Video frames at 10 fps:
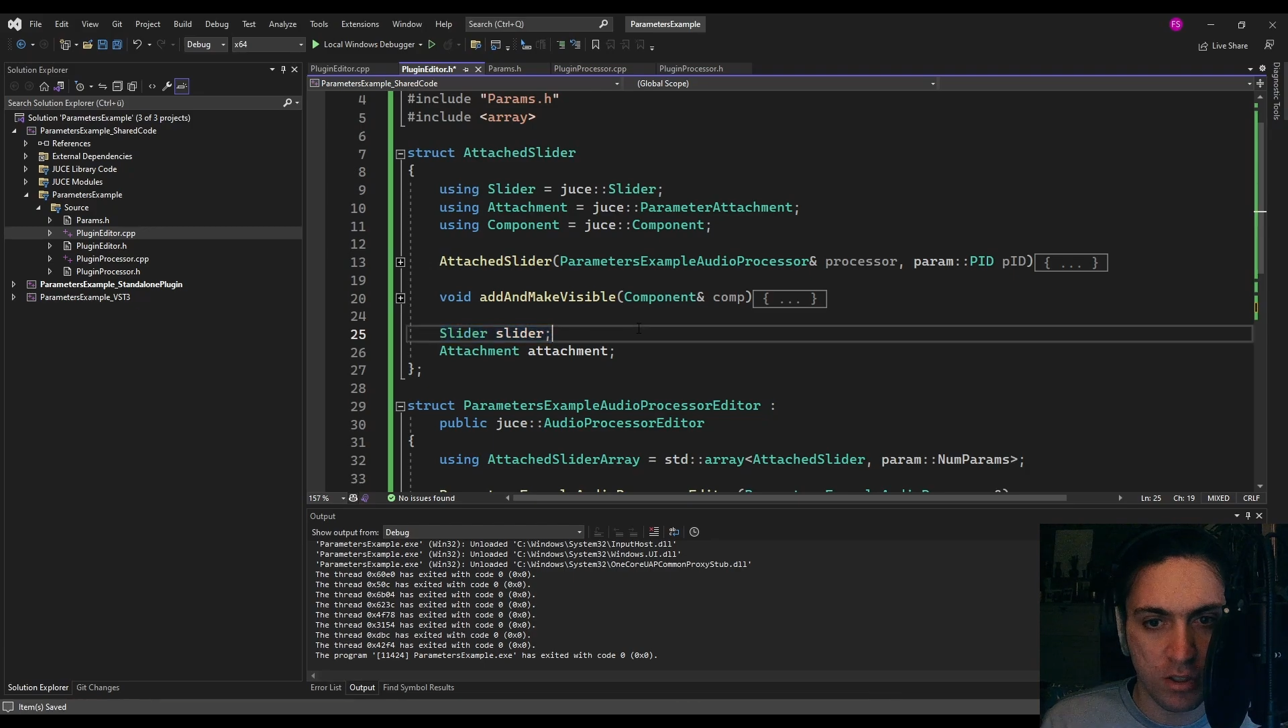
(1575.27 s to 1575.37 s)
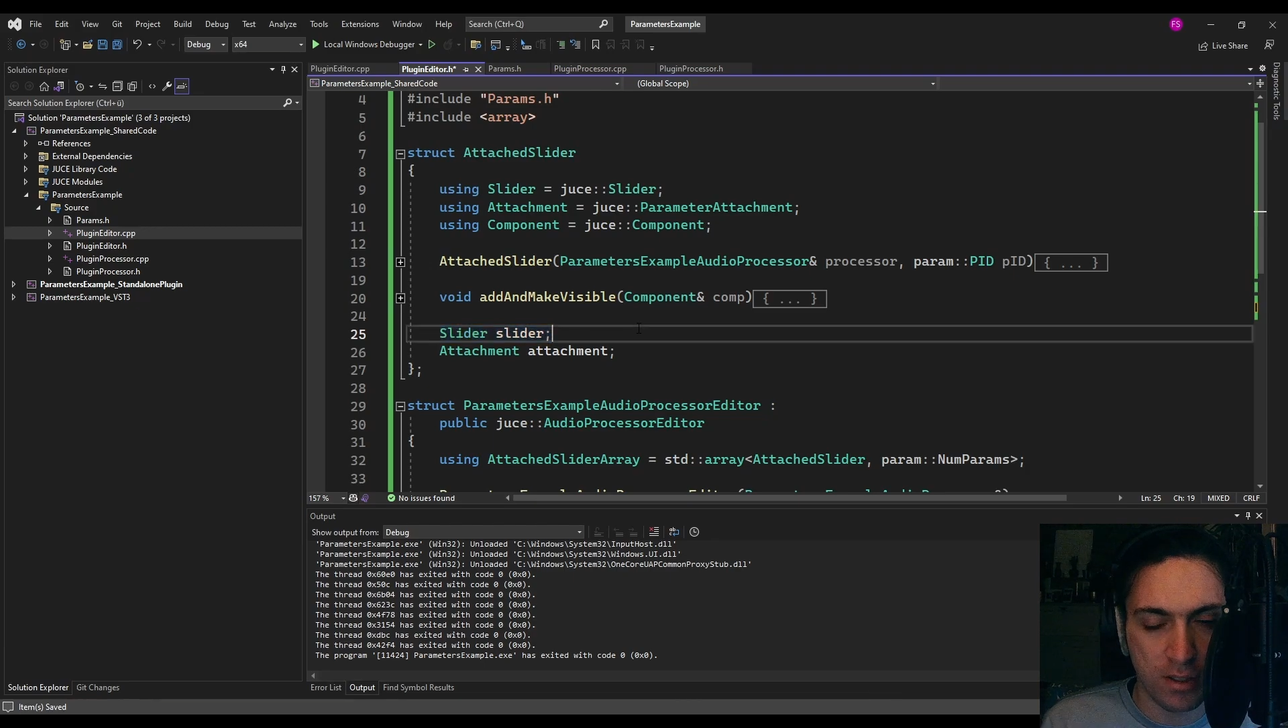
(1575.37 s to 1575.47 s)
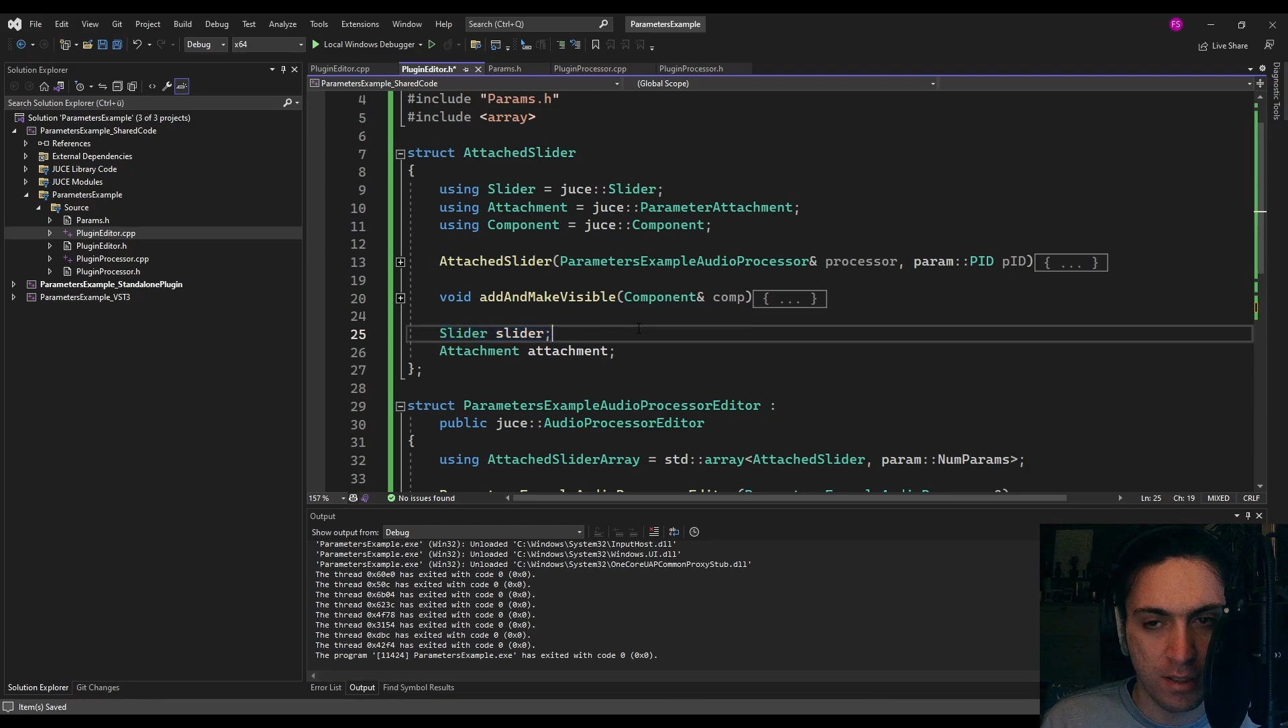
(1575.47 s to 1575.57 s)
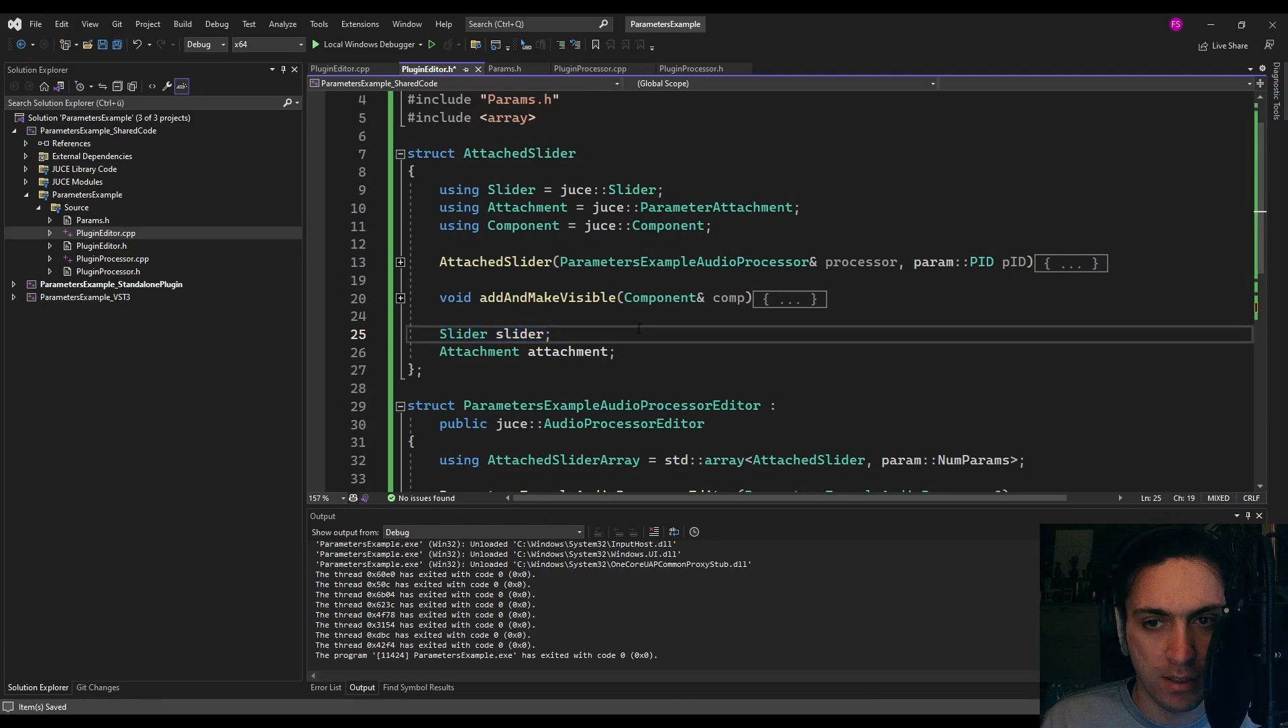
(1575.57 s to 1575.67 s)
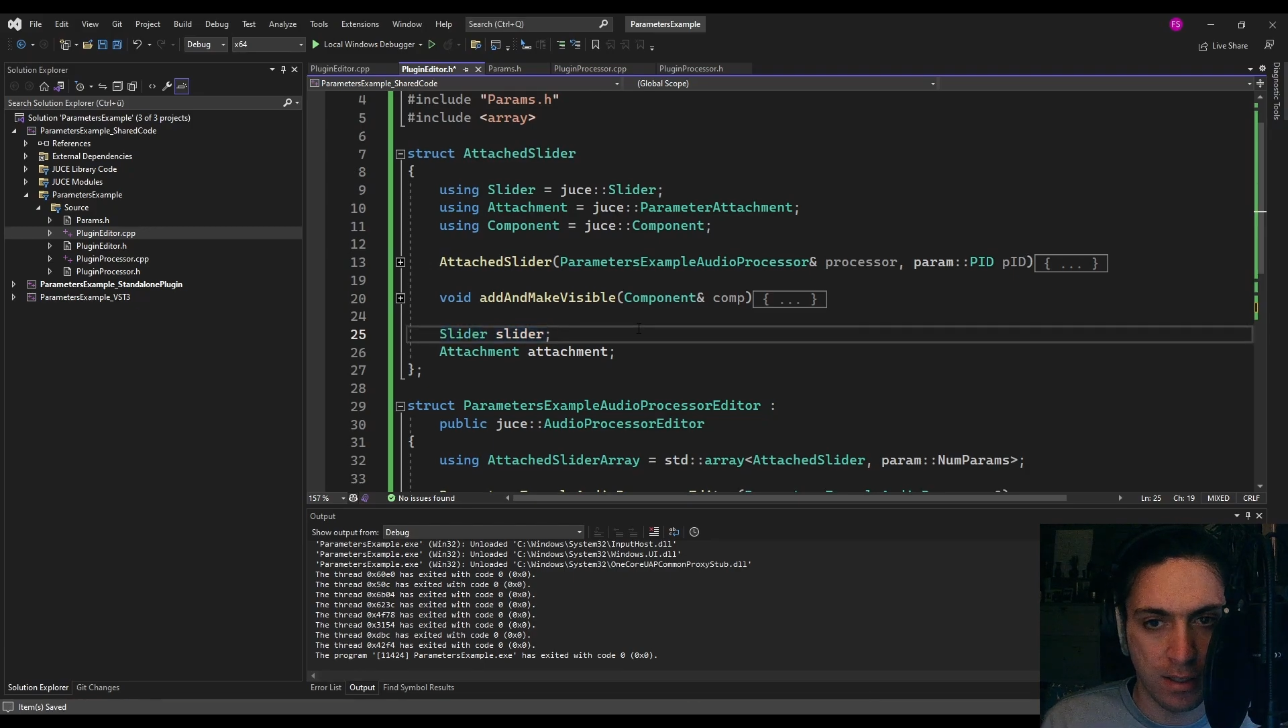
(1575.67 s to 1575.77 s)

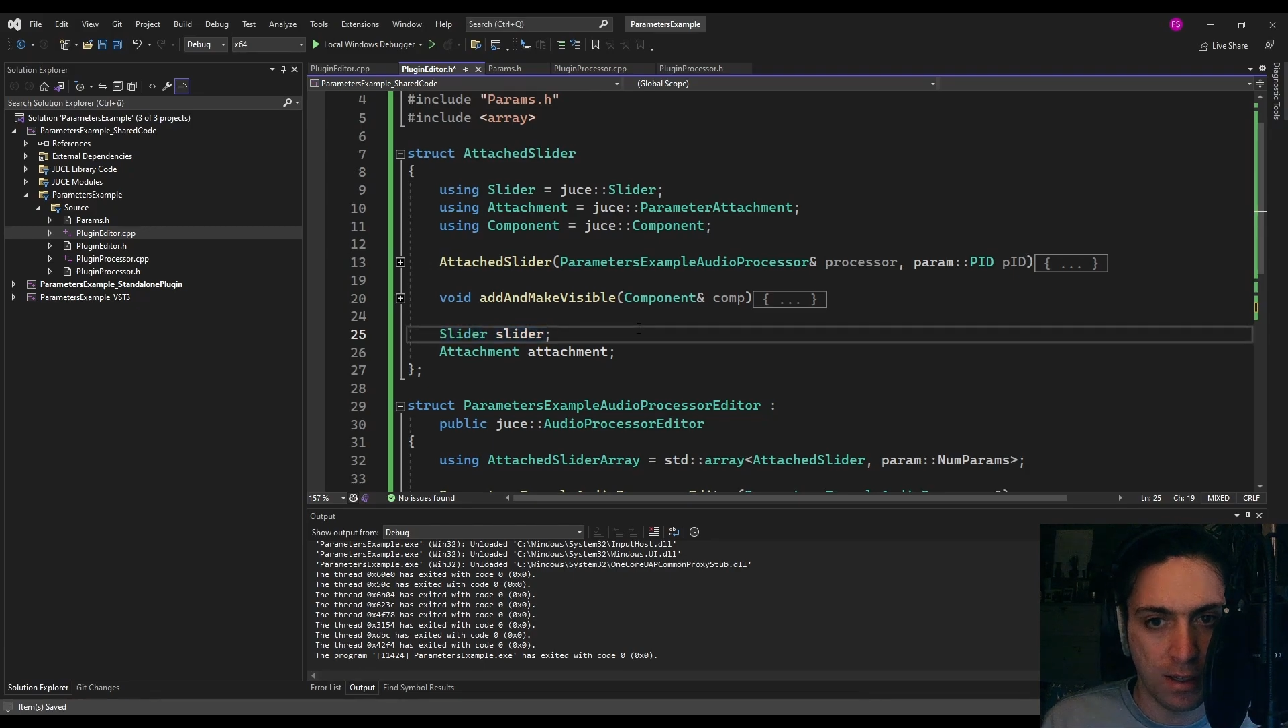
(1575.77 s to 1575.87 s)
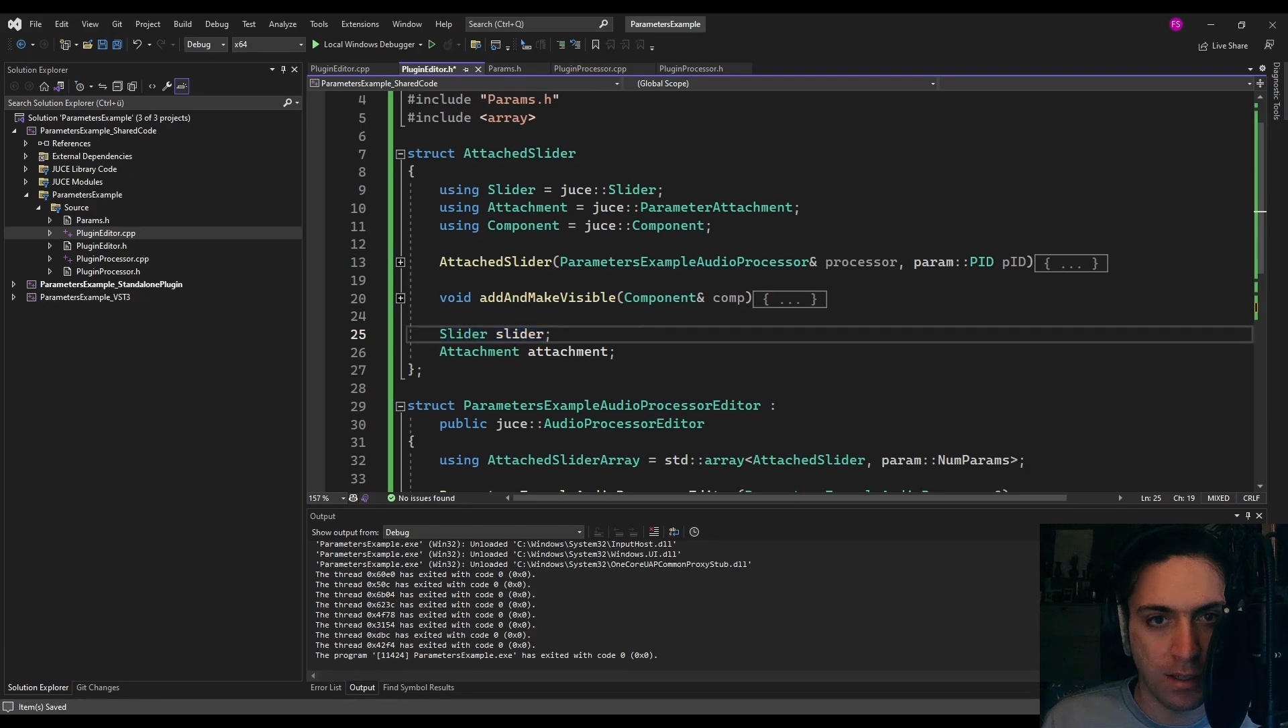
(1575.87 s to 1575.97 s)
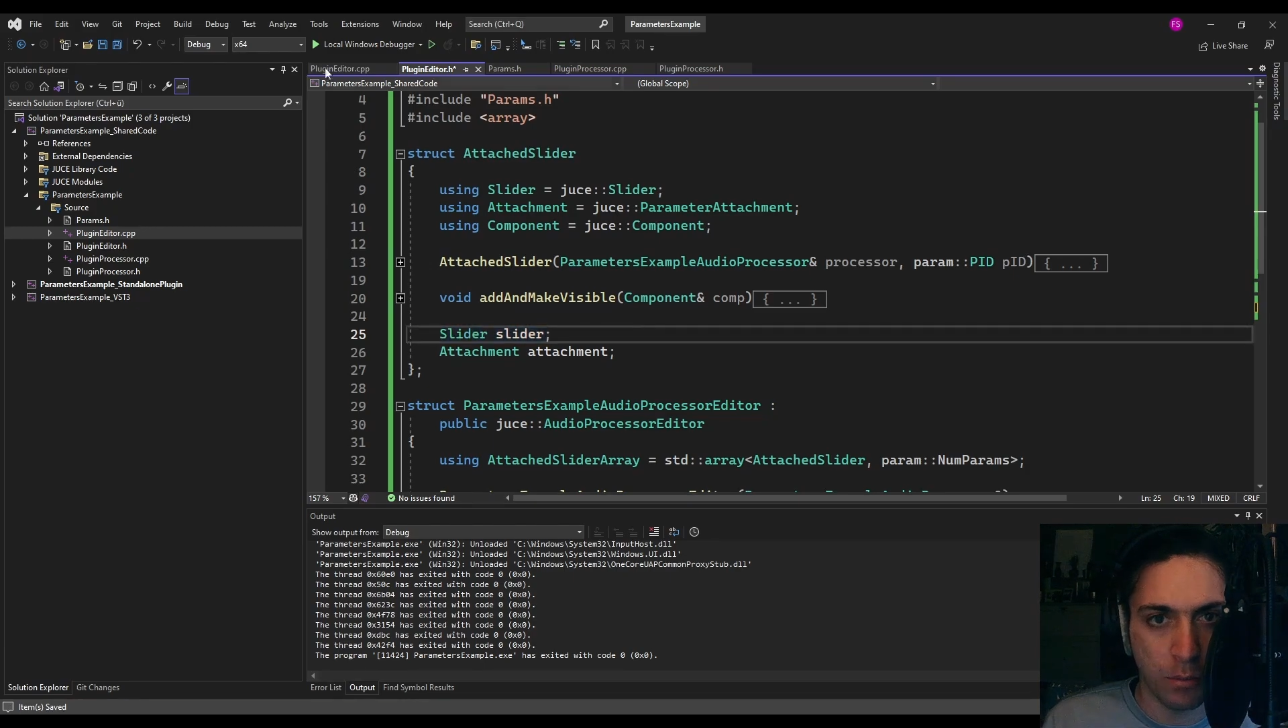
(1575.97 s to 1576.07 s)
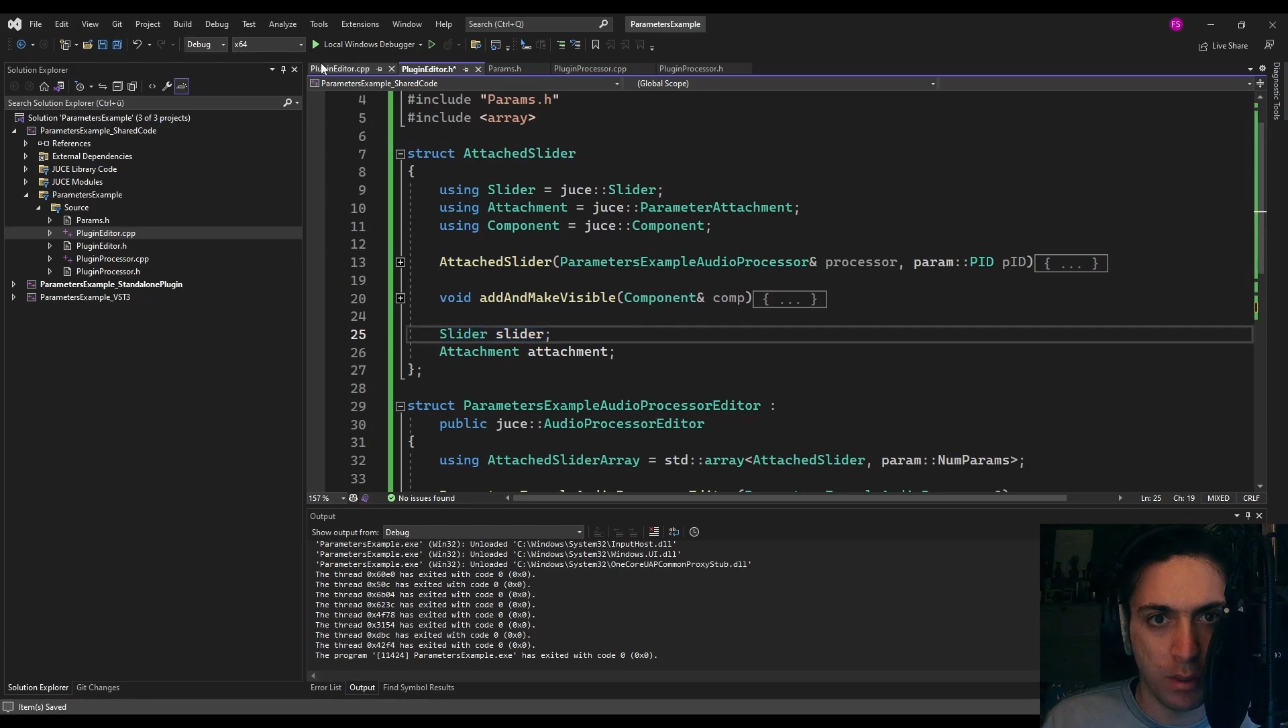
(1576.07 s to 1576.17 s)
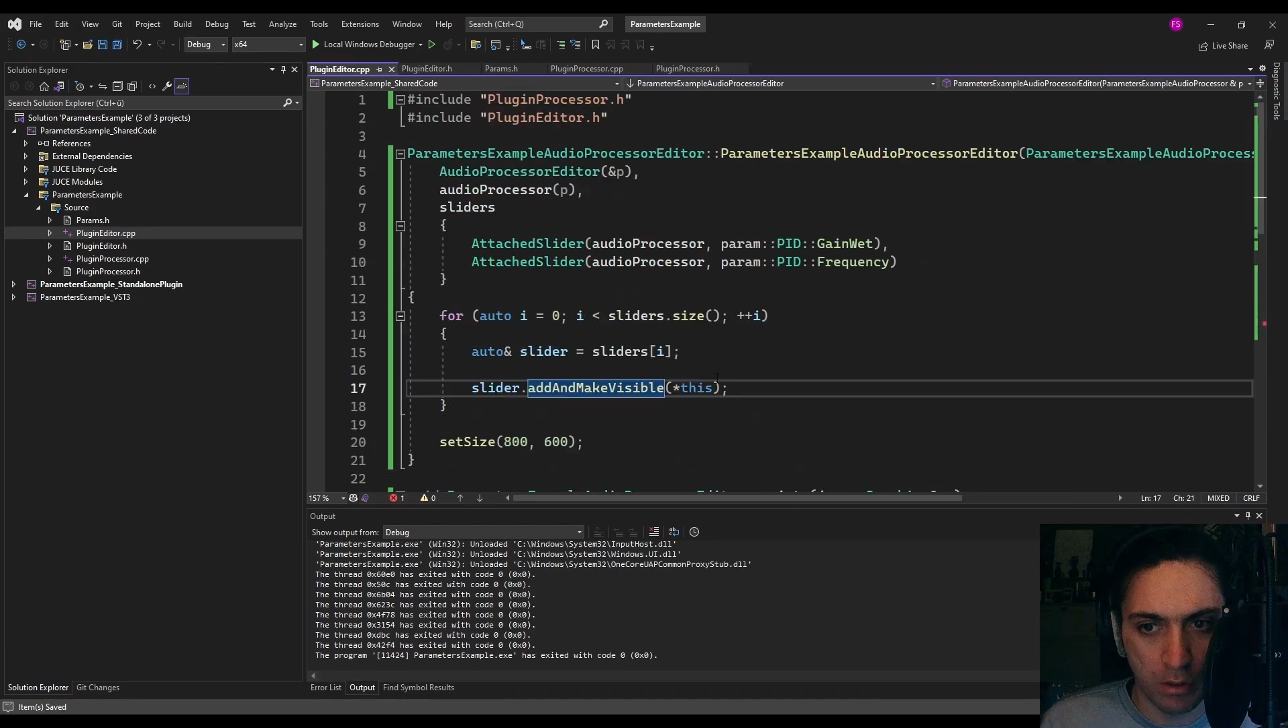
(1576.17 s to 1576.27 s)
slider anyway.